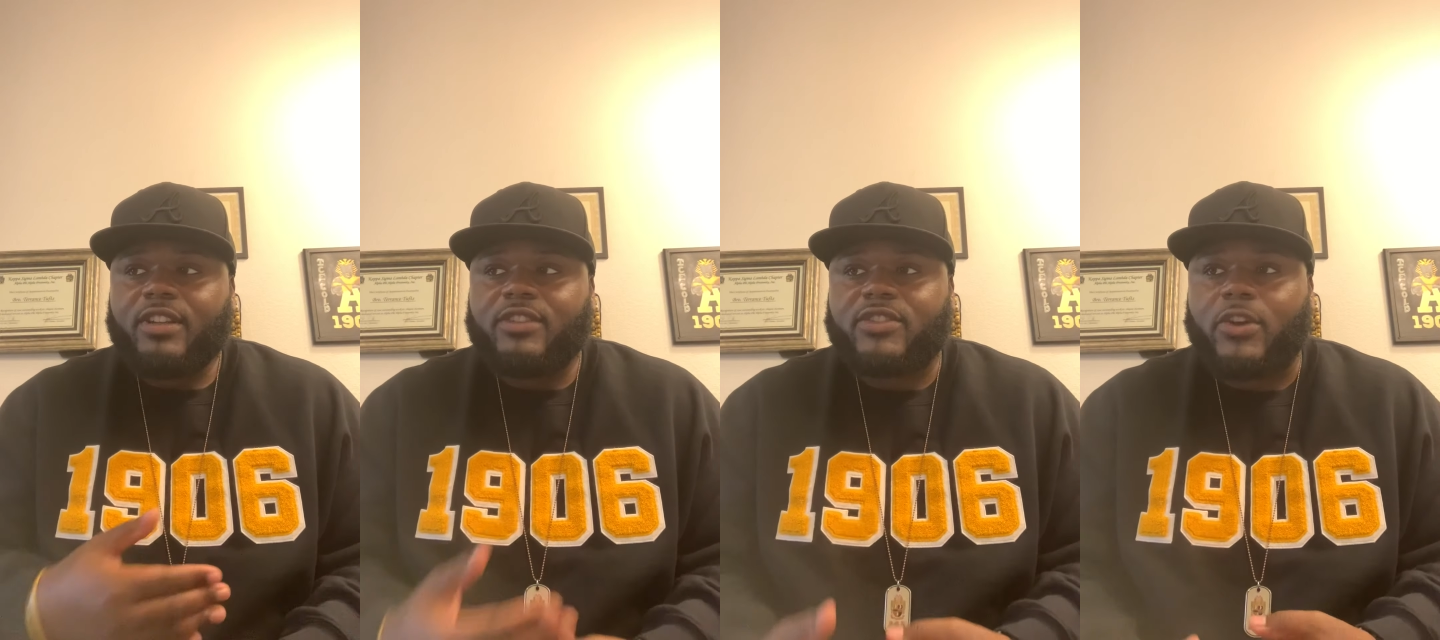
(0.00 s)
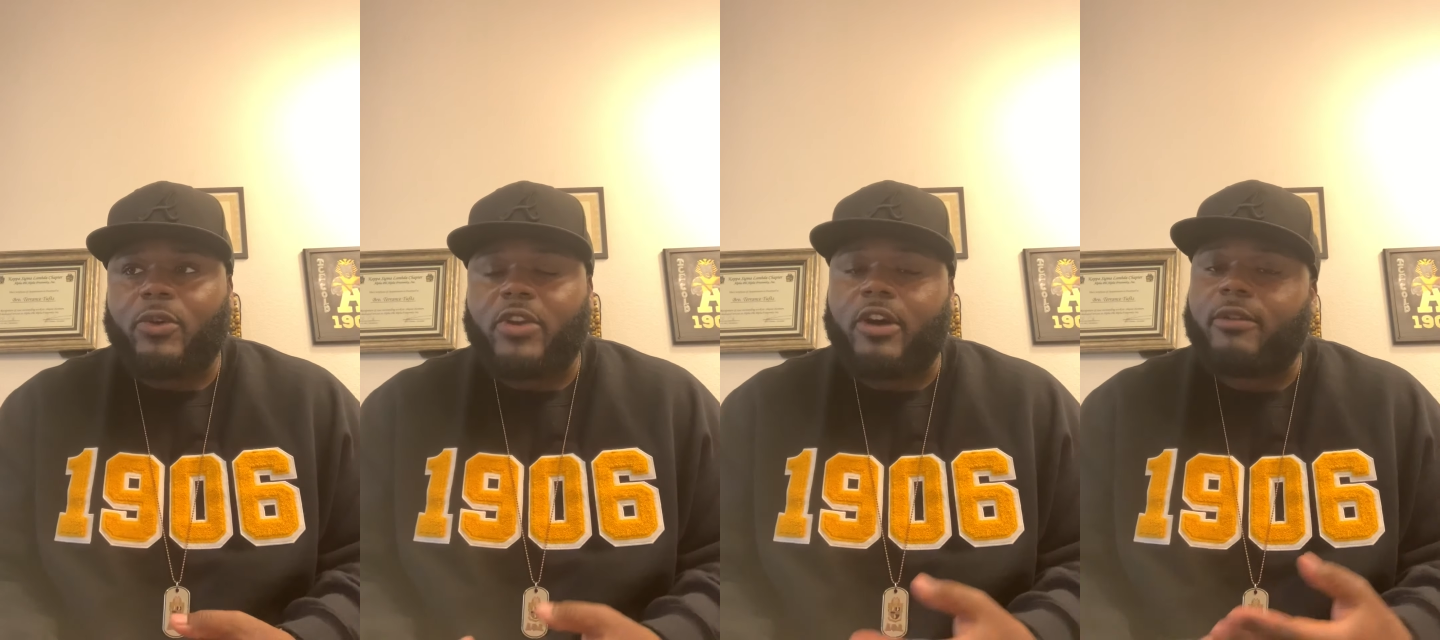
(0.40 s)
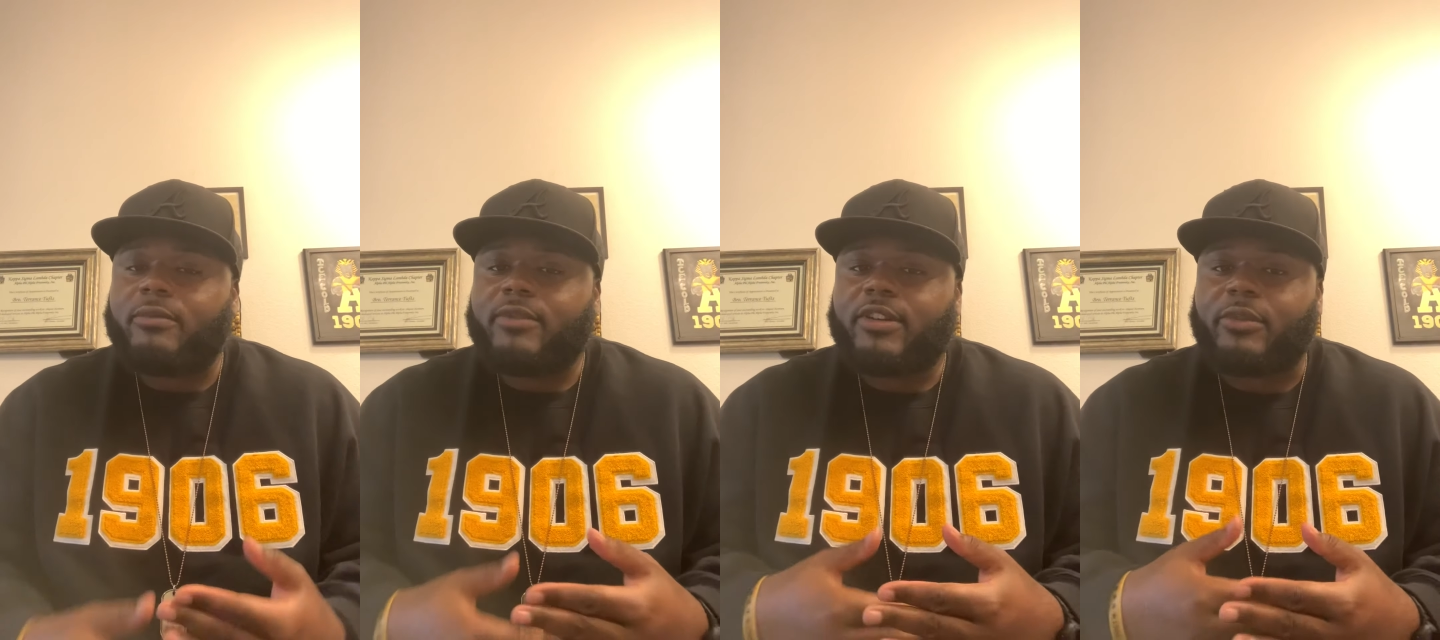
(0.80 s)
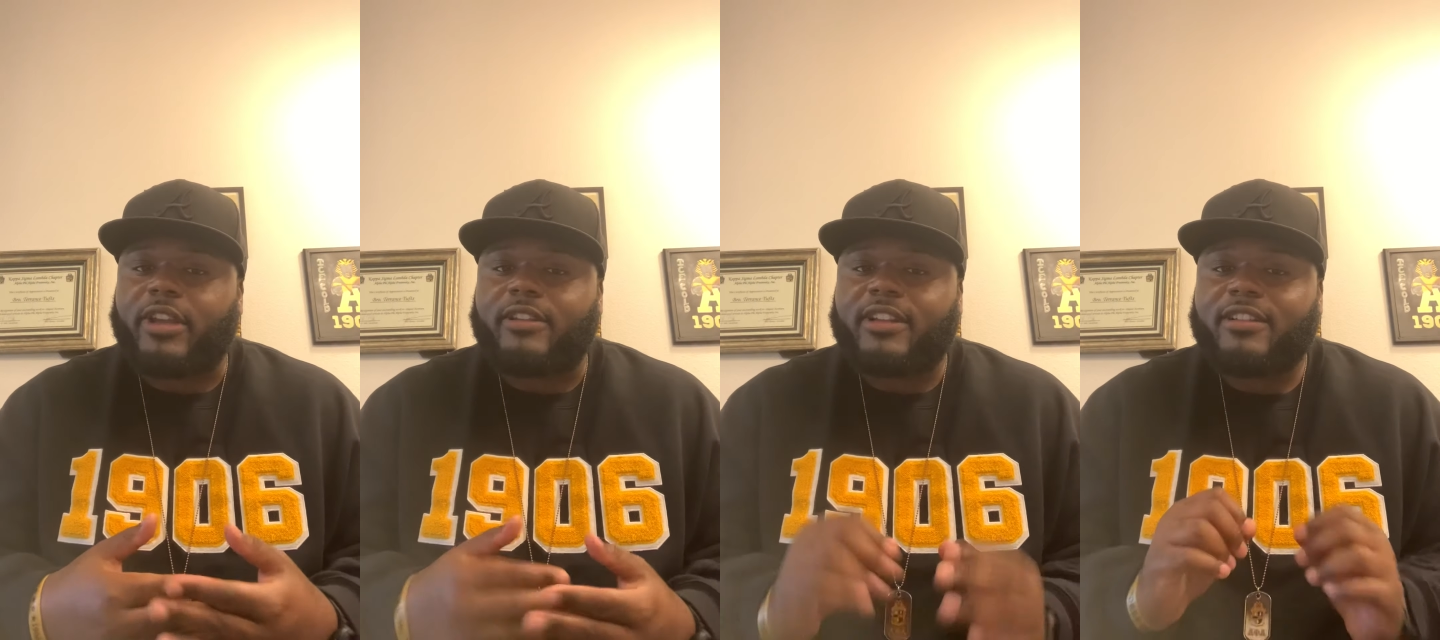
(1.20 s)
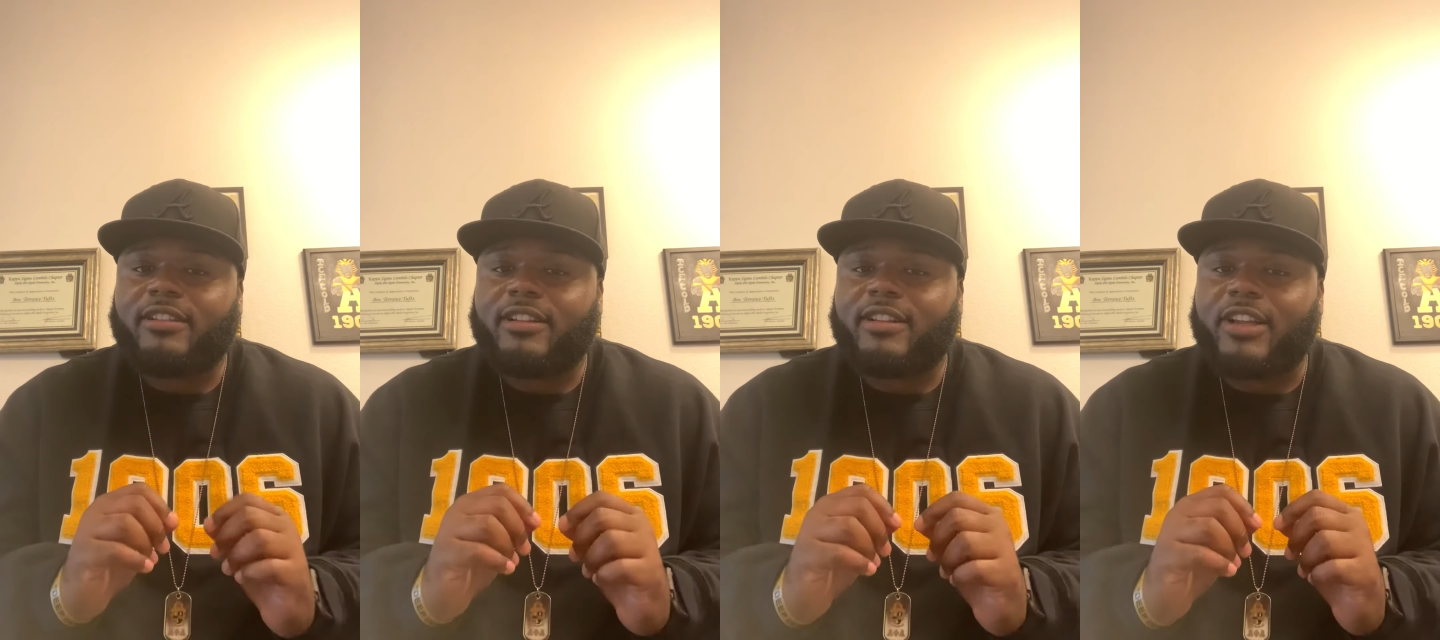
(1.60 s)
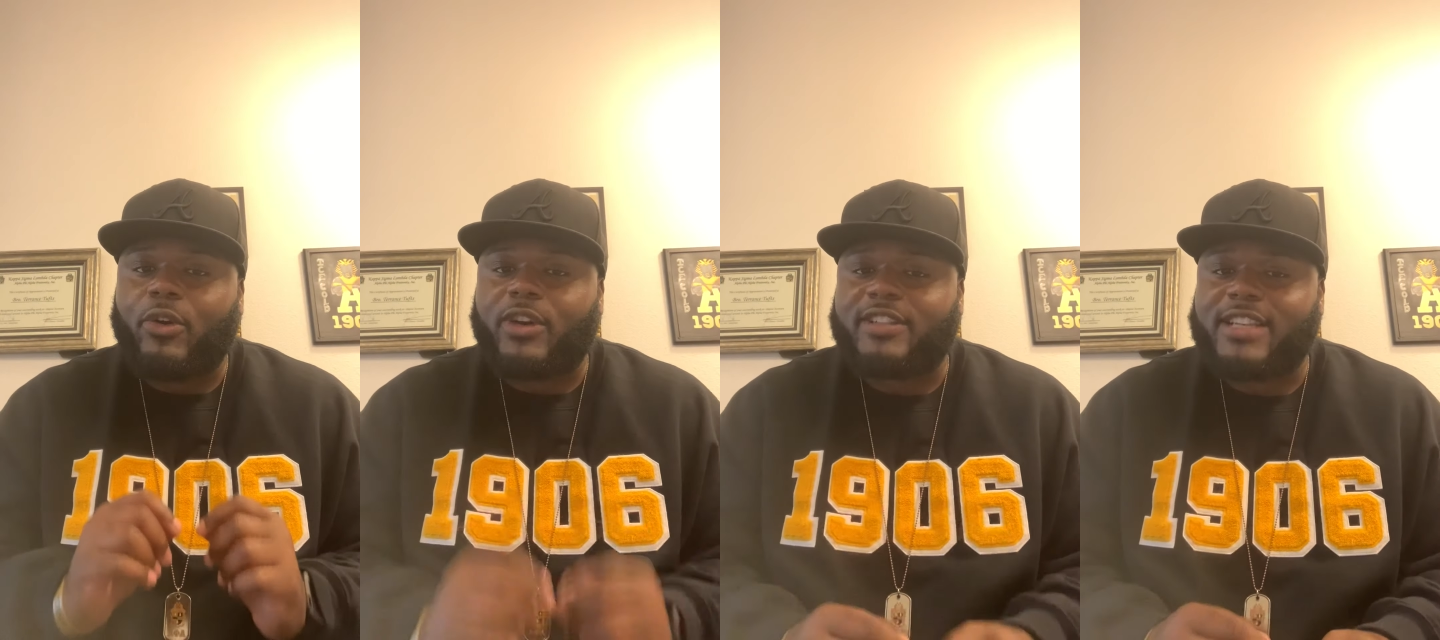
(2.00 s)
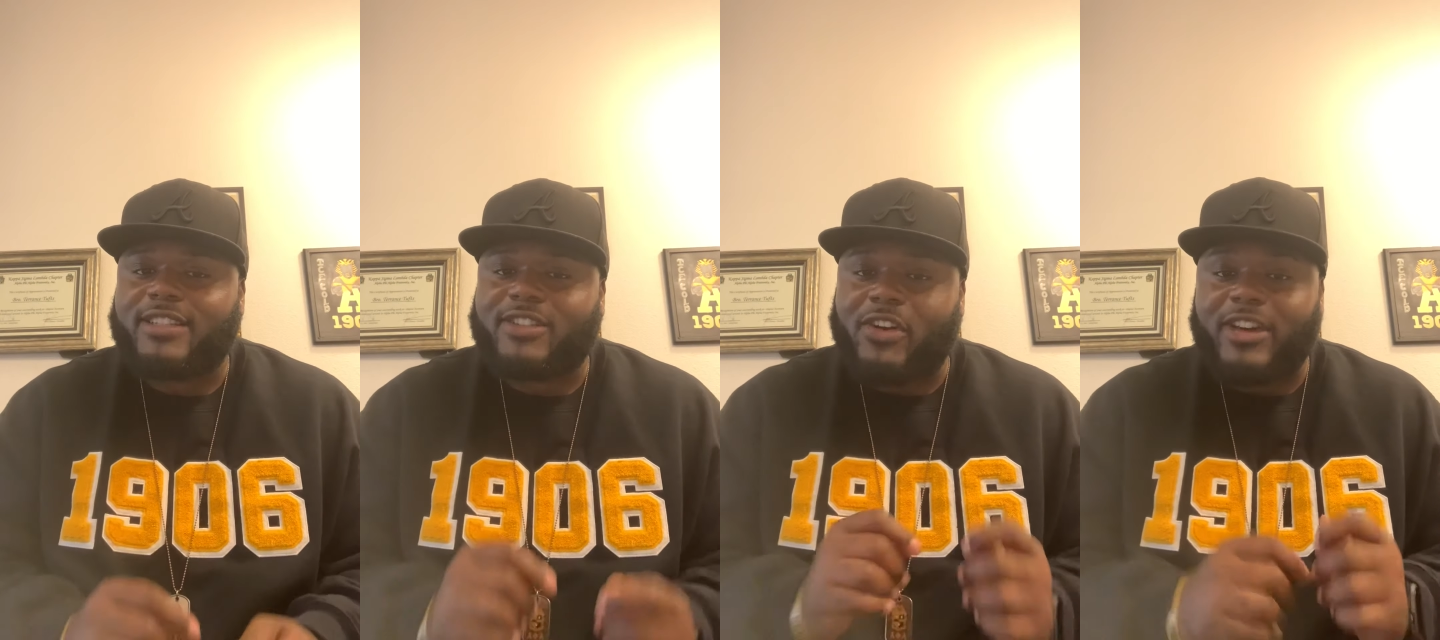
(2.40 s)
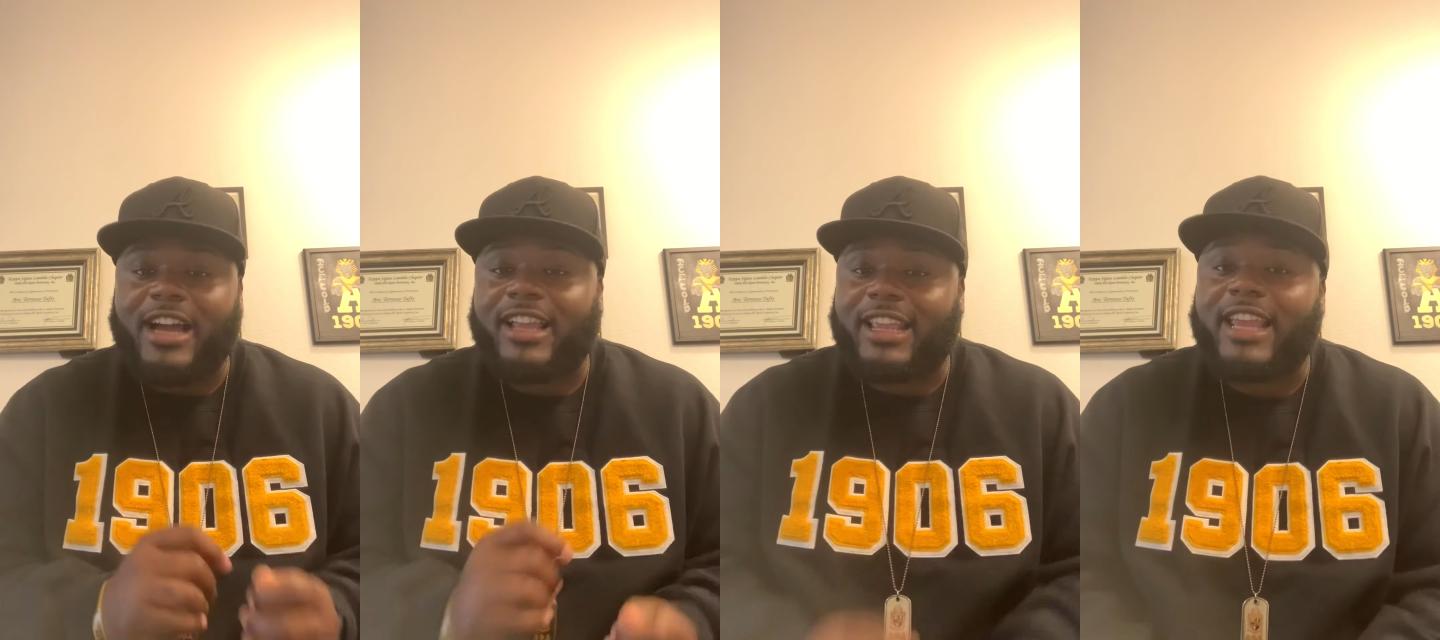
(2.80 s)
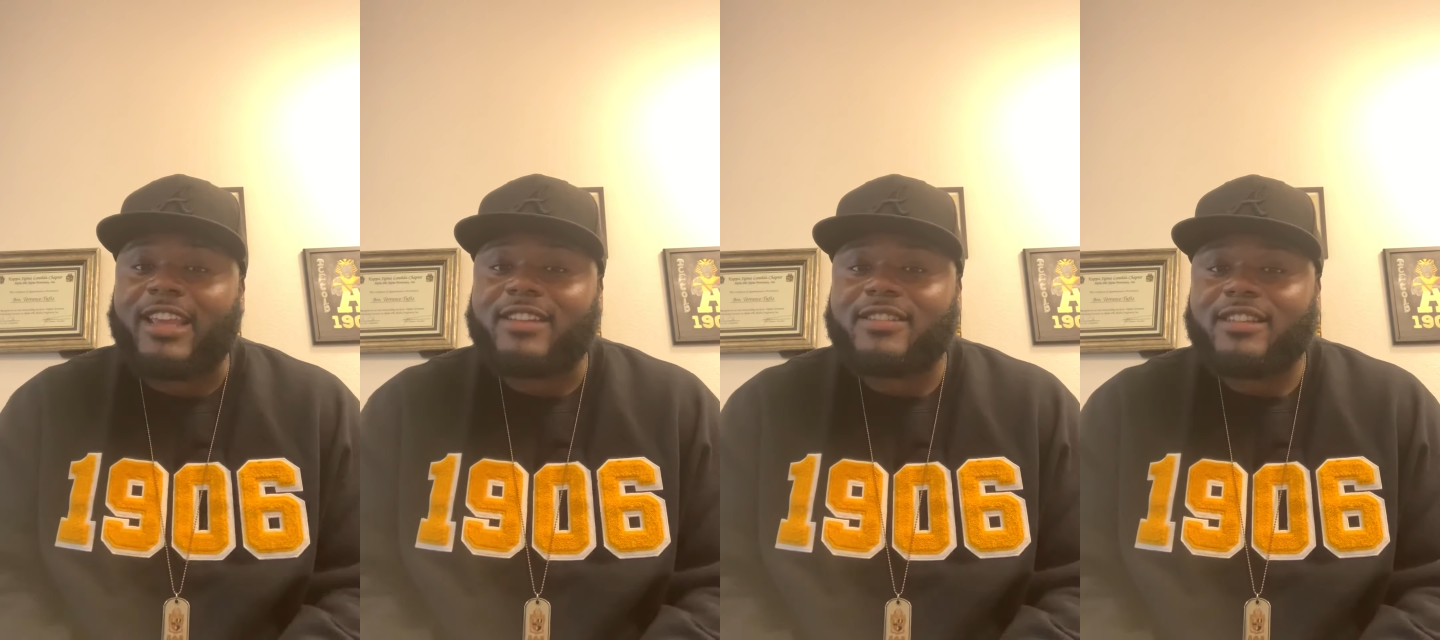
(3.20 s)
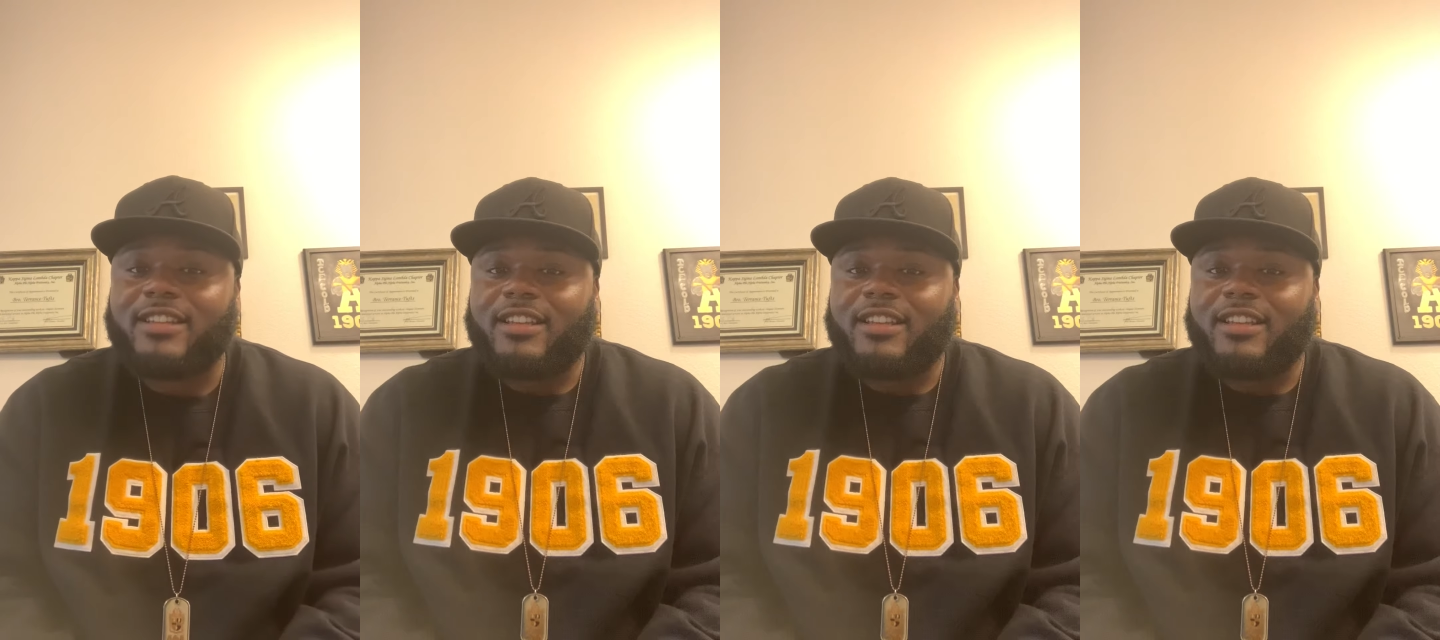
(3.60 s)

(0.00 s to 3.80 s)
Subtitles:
So no, Greek organizations are not gangs.